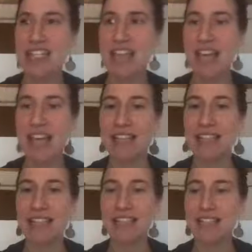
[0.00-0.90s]
she
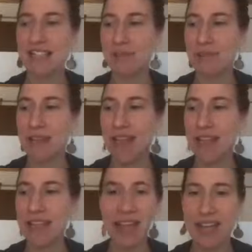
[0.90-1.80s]
had said,
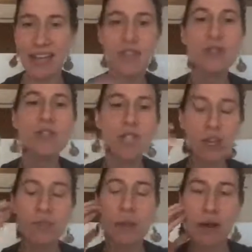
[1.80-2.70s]

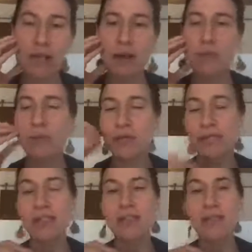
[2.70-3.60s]
and as soon as she had
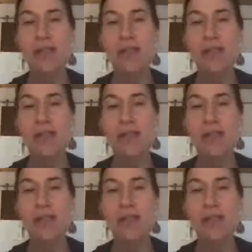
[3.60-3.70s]
brought it up,